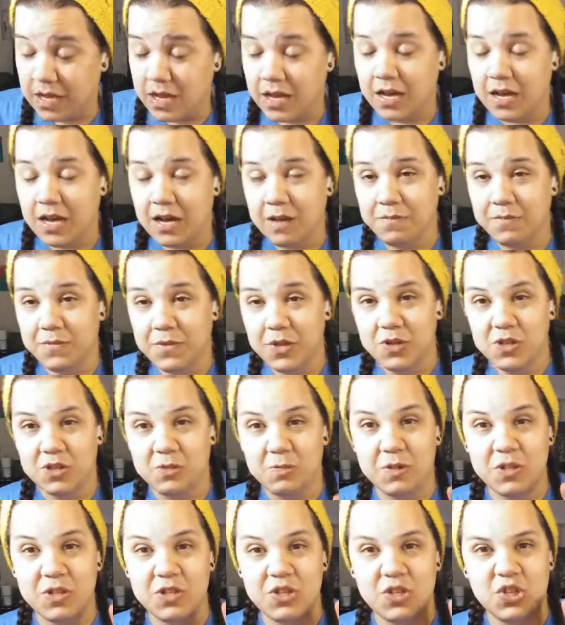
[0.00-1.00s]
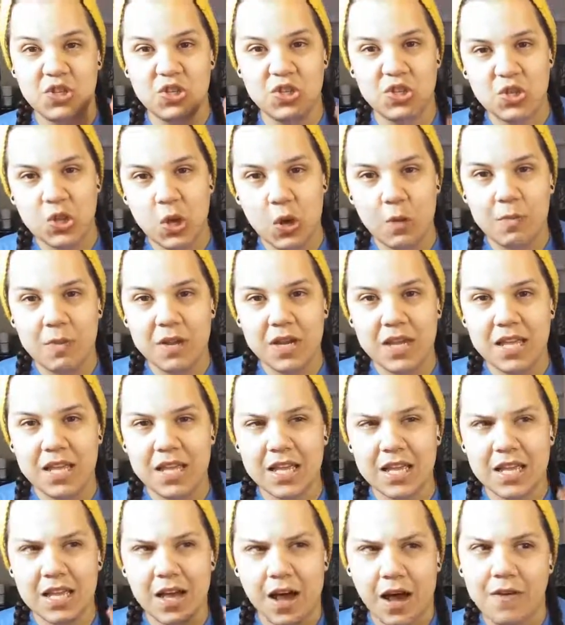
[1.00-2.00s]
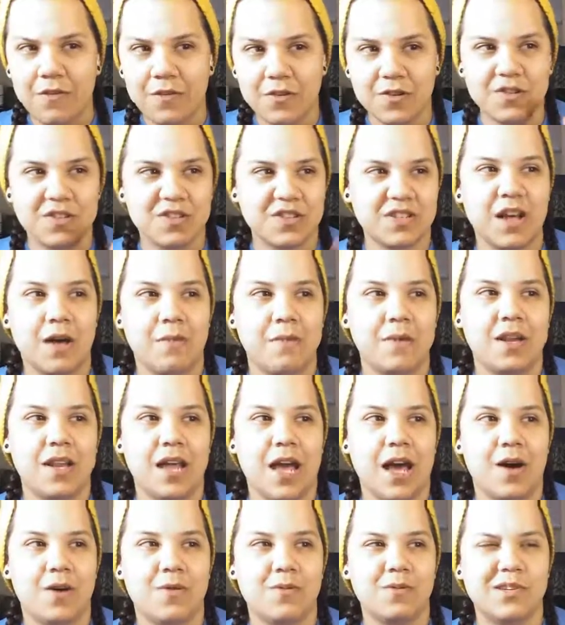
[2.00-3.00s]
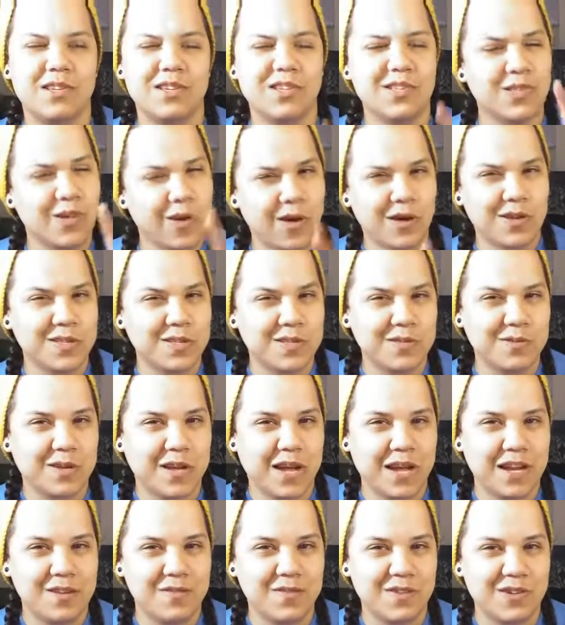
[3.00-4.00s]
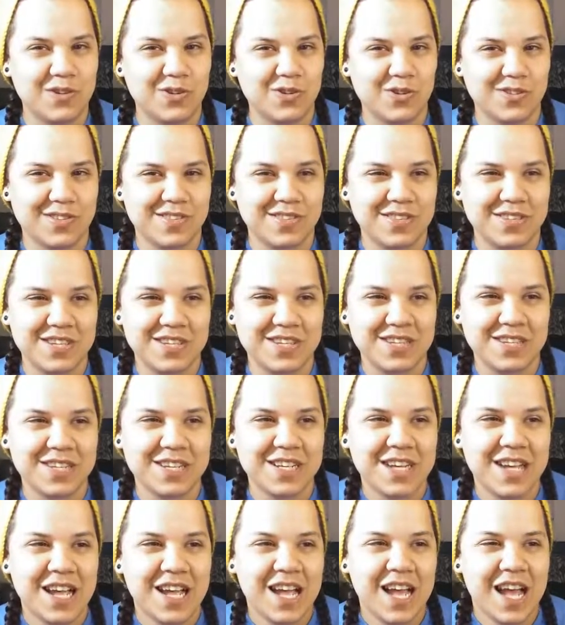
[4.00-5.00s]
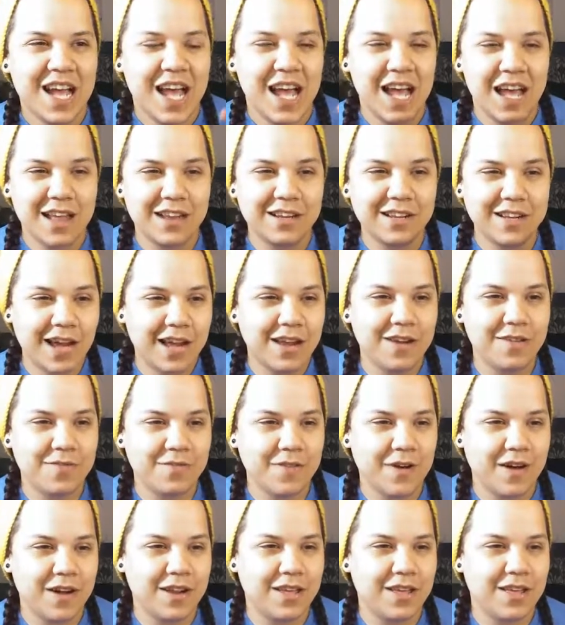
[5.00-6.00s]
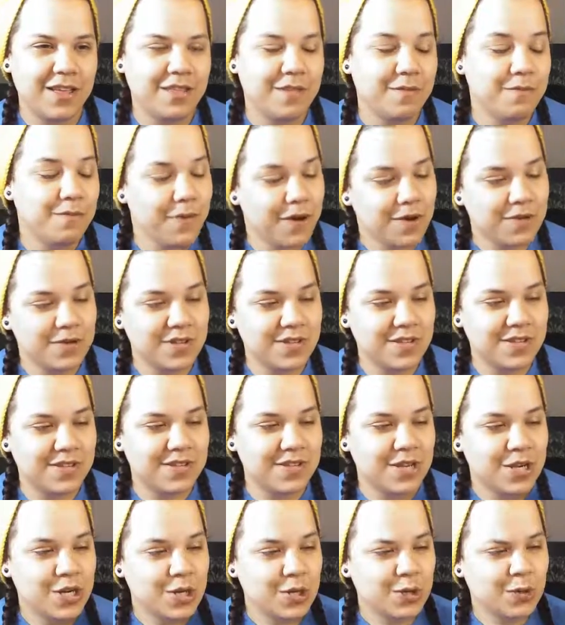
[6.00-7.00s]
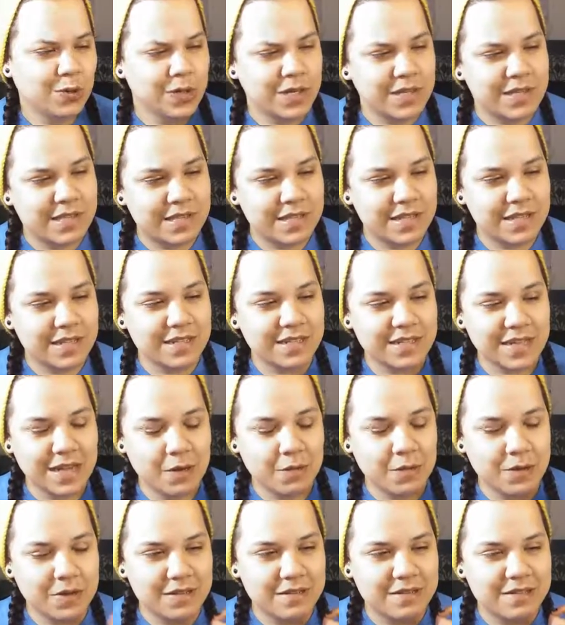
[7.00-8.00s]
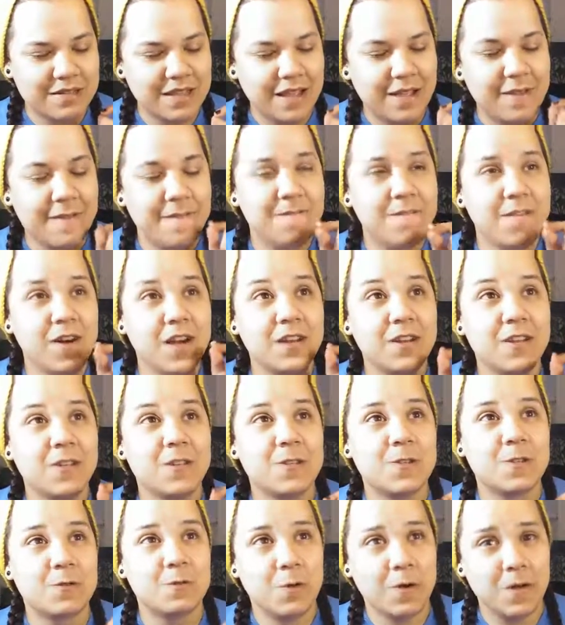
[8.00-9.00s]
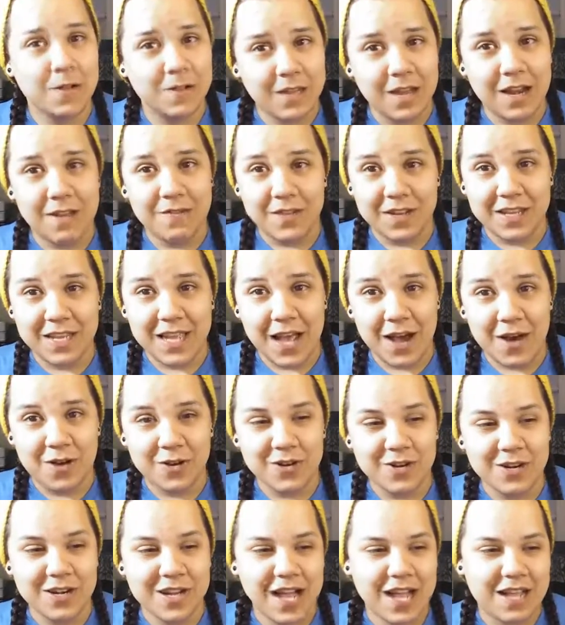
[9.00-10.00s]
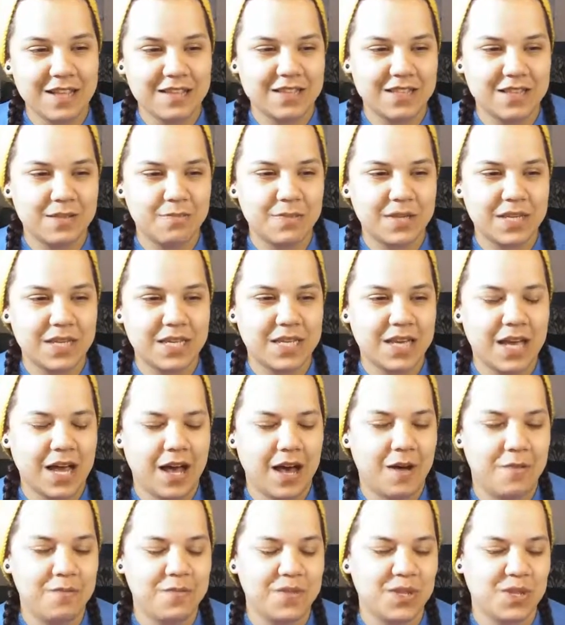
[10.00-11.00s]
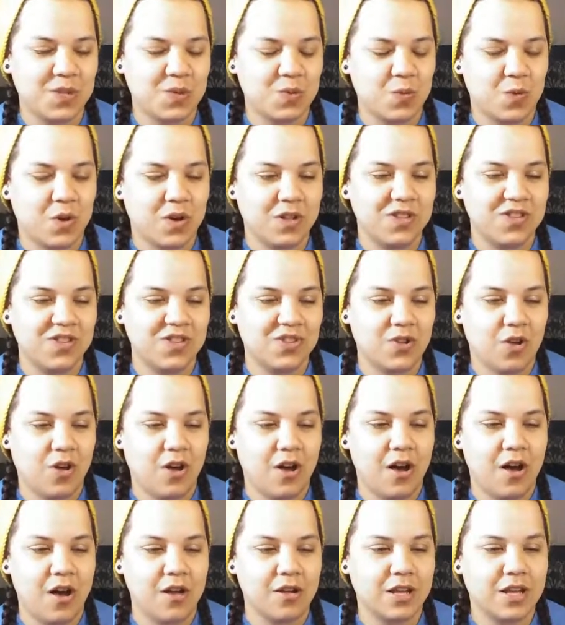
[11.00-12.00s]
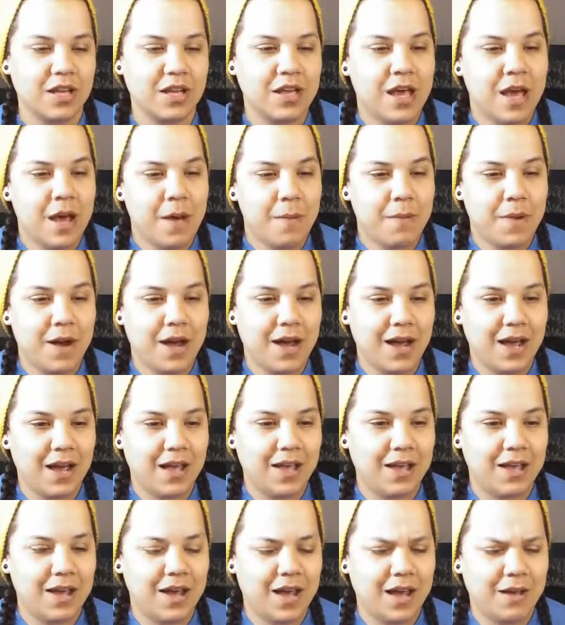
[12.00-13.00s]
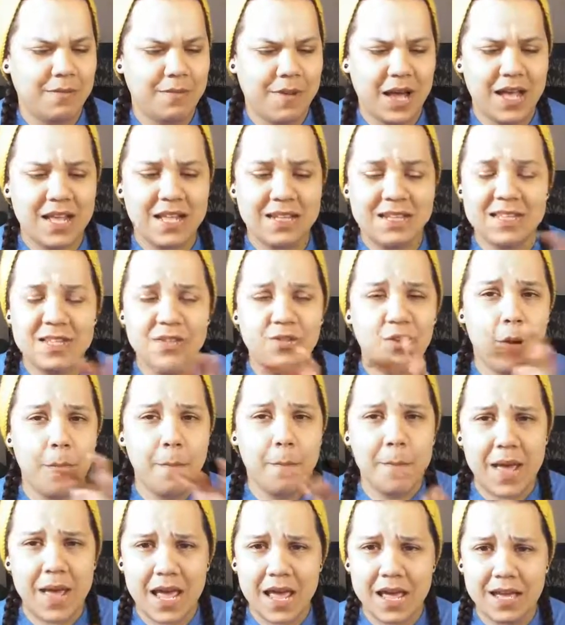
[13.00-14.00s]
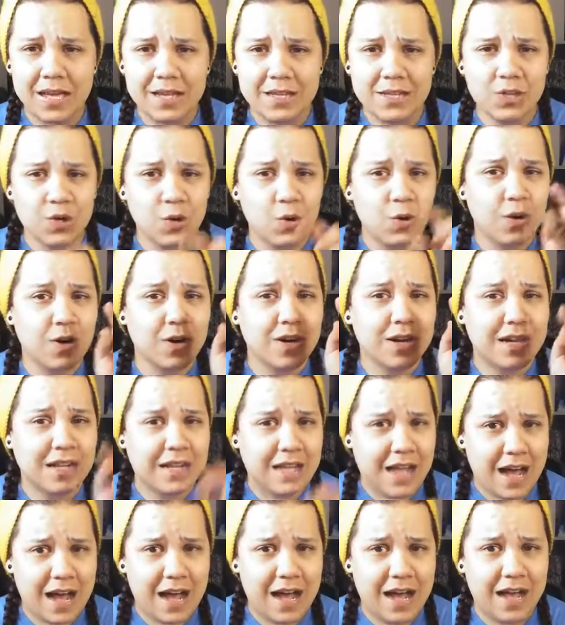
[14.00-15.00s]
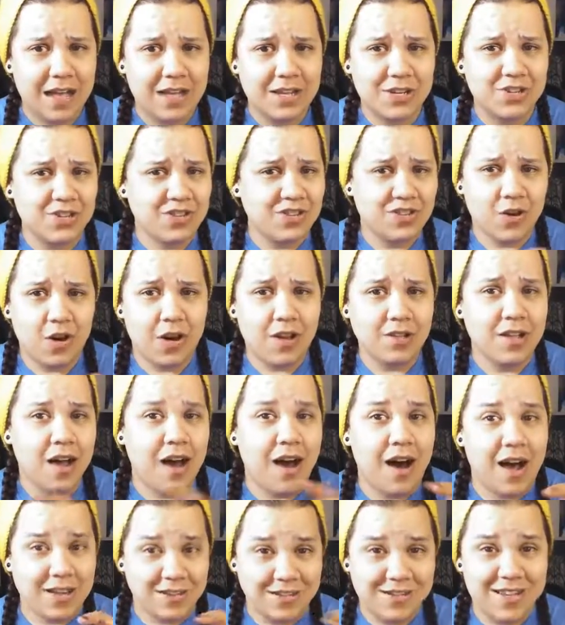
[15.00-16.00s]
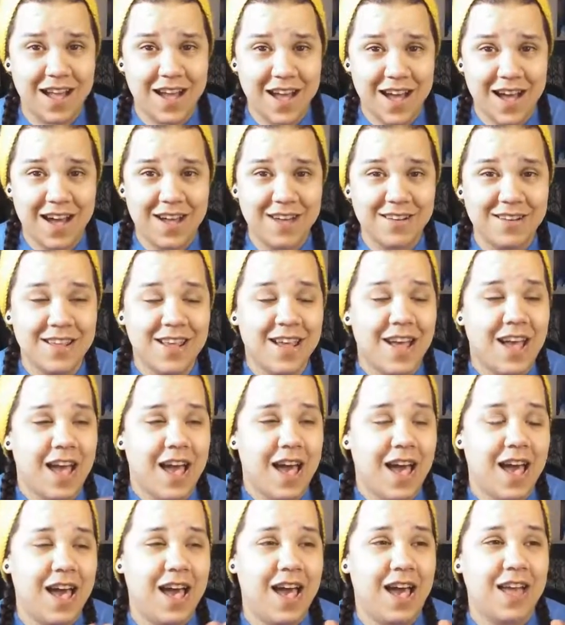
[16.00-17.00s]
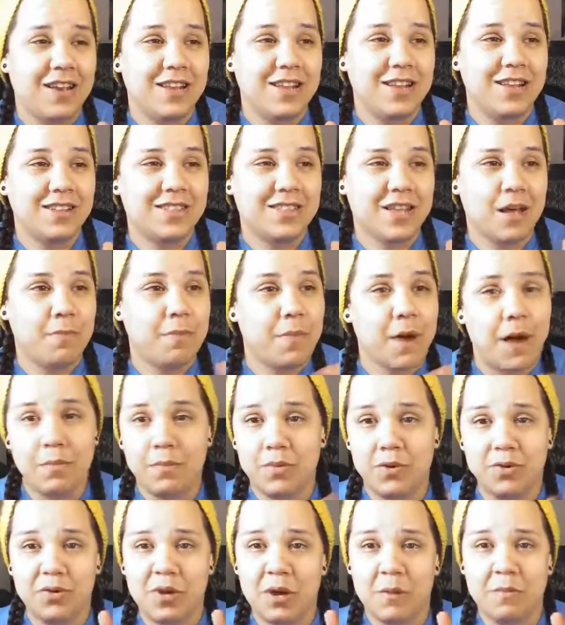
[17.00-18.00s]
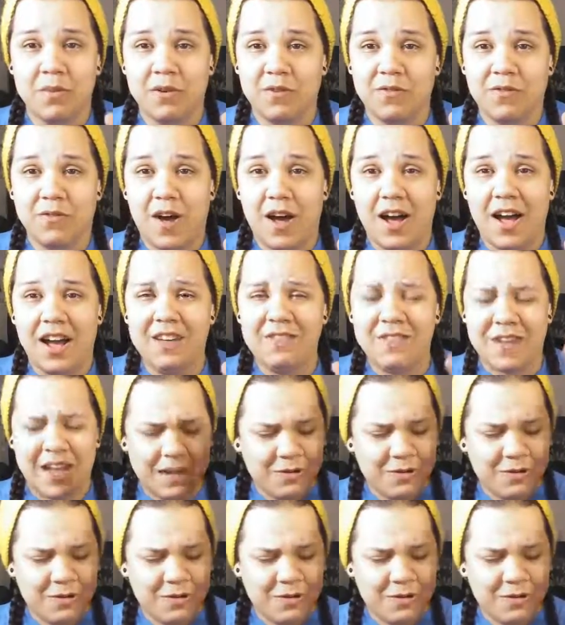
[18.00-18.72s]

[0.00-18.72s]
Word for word: Um, there's been so many covers coming out, which is also kind of interesting and kind of funny. The most recent, and I want to say funniest one that I've encountered has to be um, this one song by, um, it's either a band or a guy just called Hot Dad, and it's a Mambo number five.